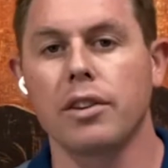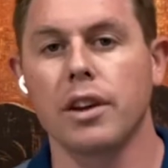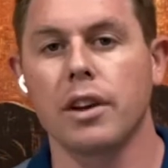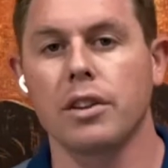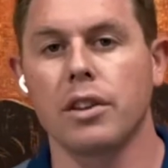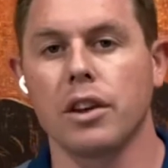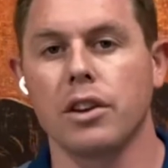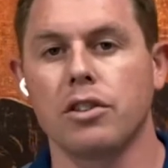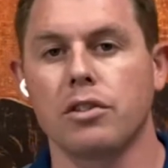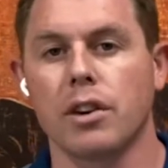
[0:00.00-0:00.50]
in
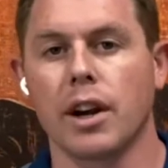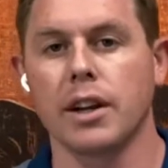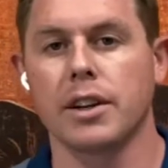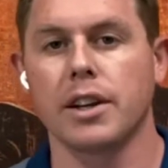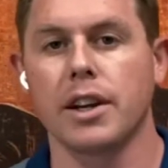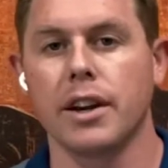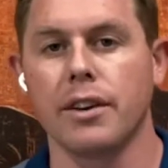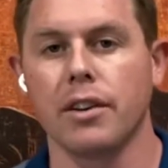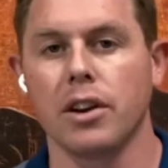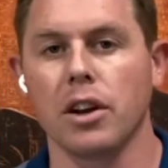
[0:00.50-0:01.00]
these
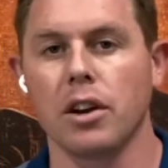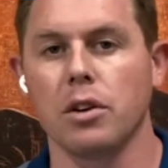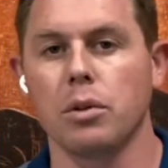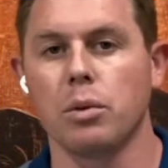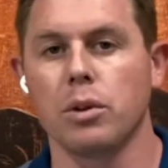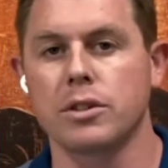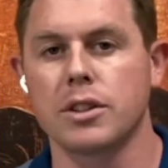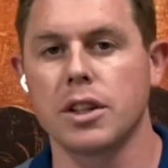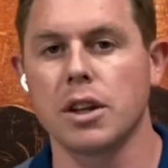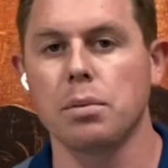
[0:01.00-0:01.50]
criteria will
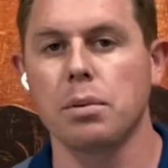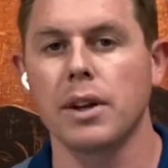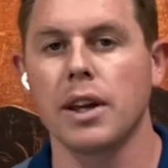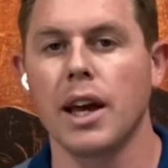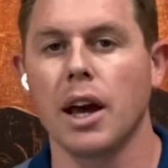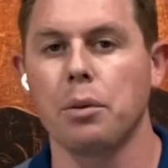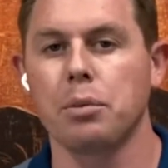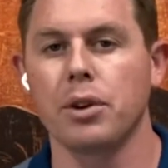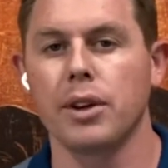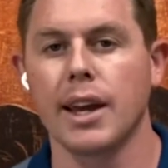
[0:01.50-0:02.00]
typically
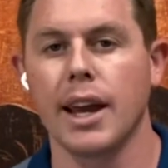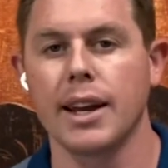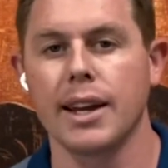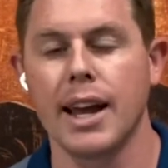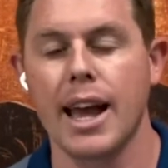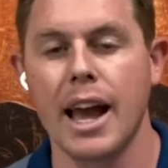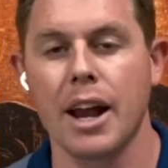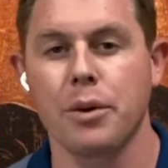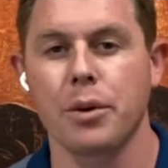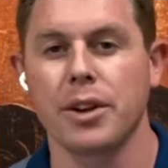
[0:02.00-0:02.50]
help you gain
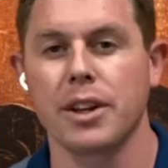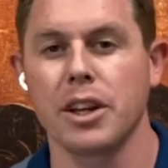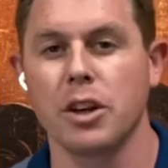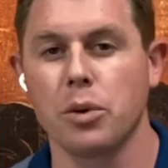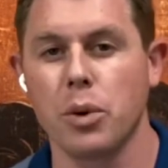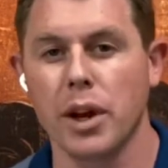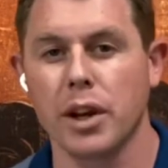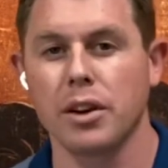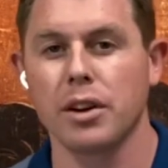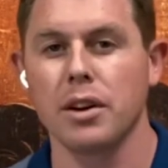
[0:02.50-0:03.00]
equity
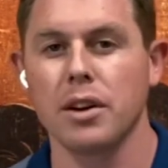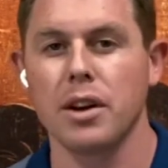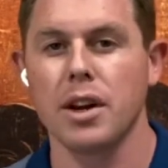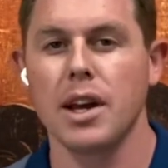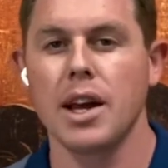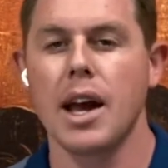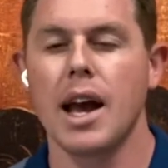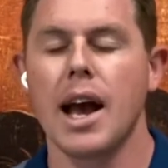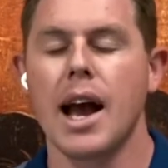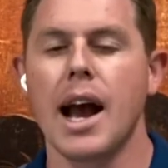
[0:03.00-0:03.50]
quicker
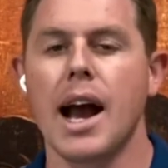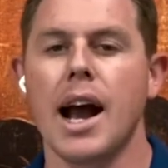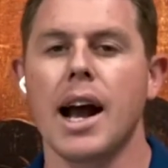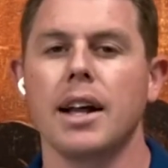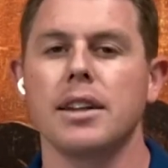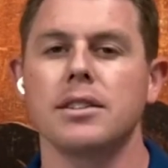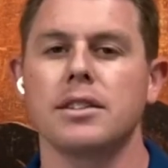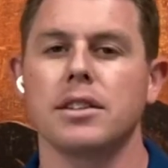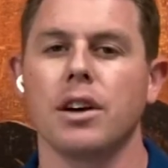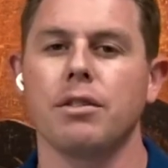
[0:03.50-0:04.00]

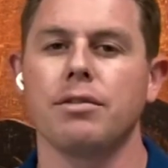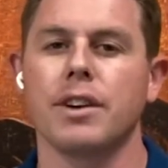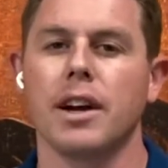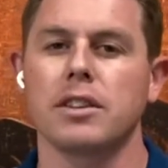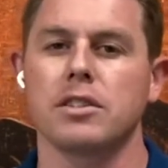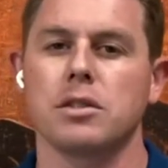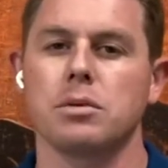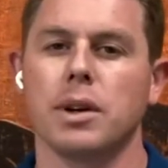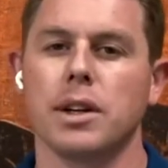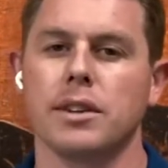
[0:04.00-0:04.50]
and sell
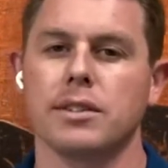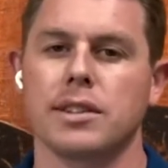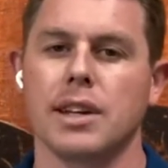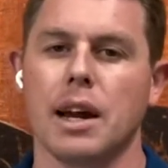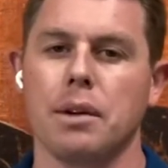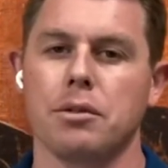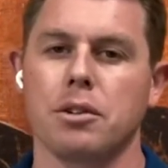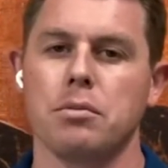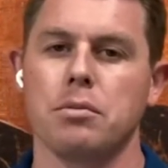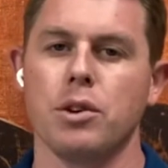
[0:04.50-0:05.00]
faster when it's time
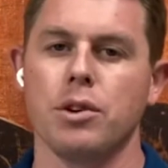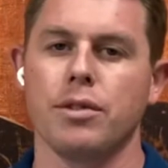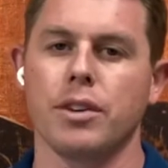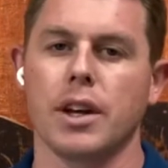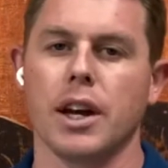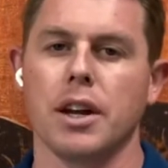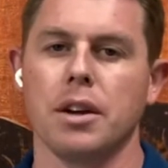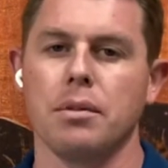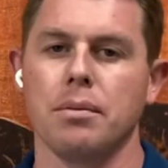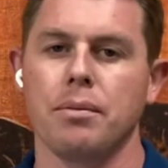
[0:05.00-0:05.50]
to move again.